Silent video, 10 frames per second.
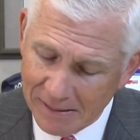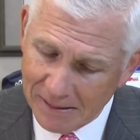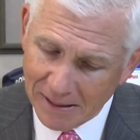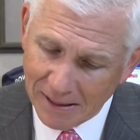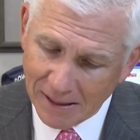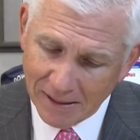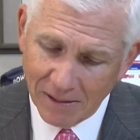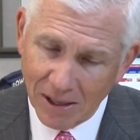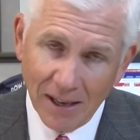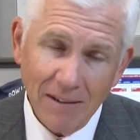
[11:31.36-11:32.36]

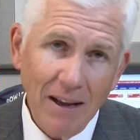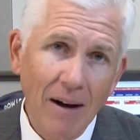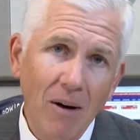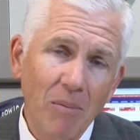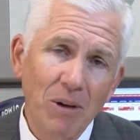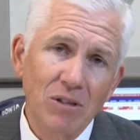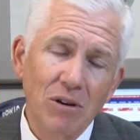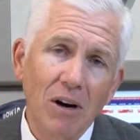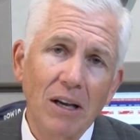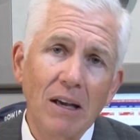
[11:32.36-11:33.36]
Okay, now I'll be
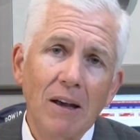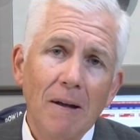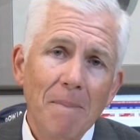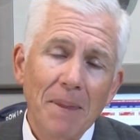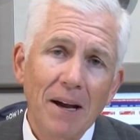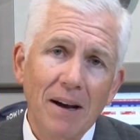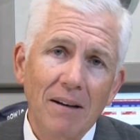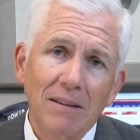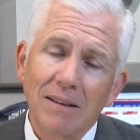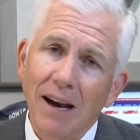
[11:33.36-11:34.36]
snarky.
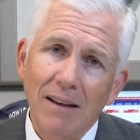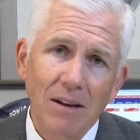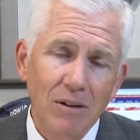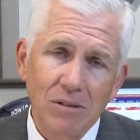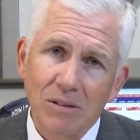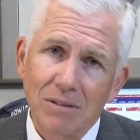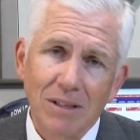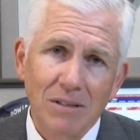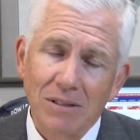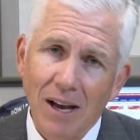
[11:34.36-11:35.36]
God knows
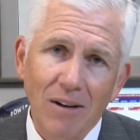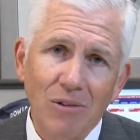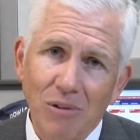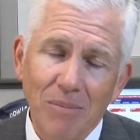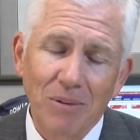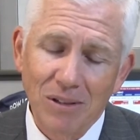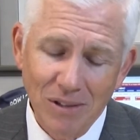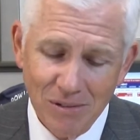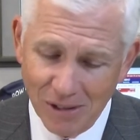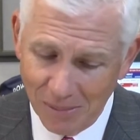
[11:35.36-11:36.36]
this Donald Trump could
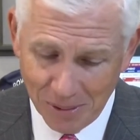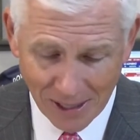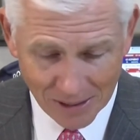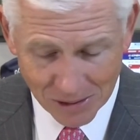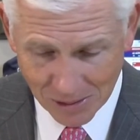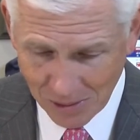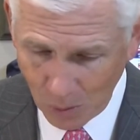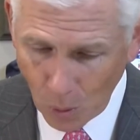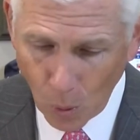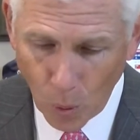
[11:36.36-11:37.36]
use our prayers.
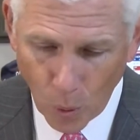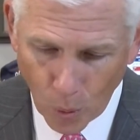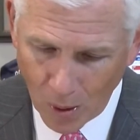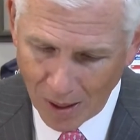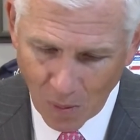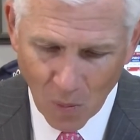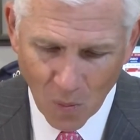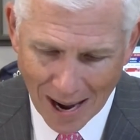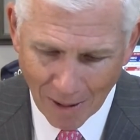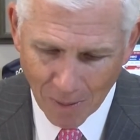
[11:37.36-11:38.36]

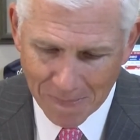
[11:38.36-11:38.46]
Wow.